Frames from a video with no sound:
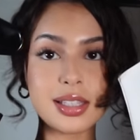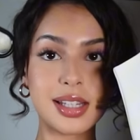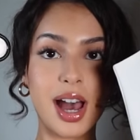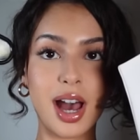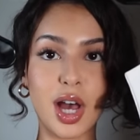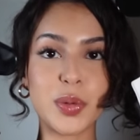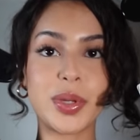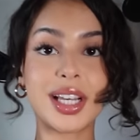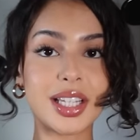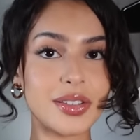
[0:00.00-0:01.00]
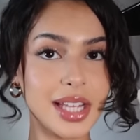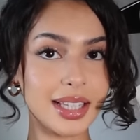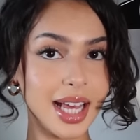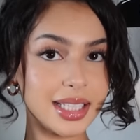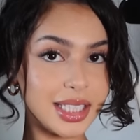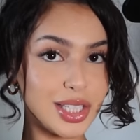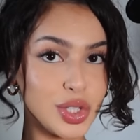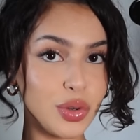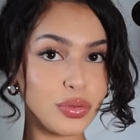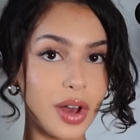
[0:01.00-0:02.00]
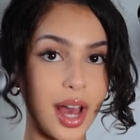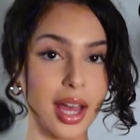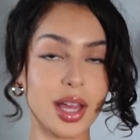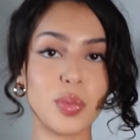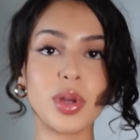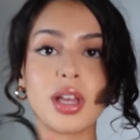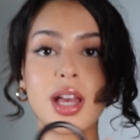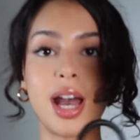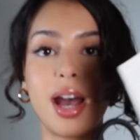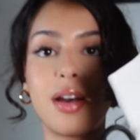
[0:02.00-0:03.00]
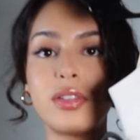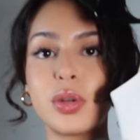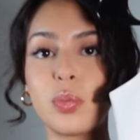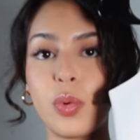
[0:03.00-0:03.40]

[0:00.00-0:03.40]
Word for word: top. It gives like that diesel vibe. I have it in